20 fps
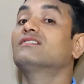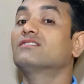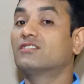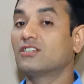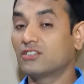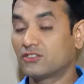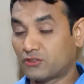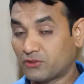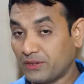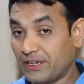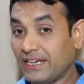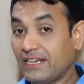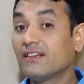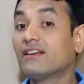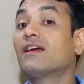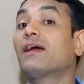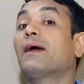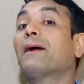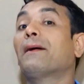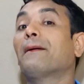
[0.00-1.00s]
Je
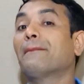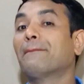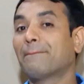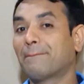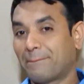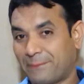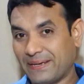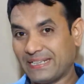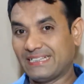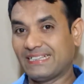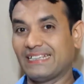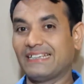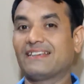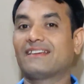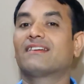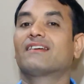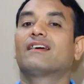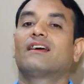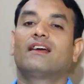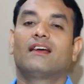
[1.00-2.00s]
suis
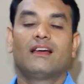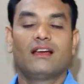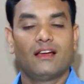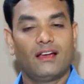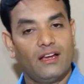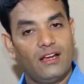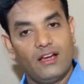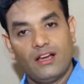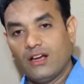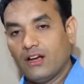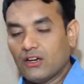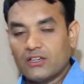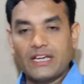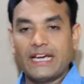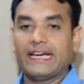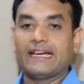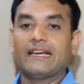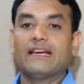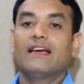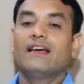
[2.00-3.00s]
petit.
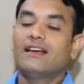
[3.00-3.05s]
Okay,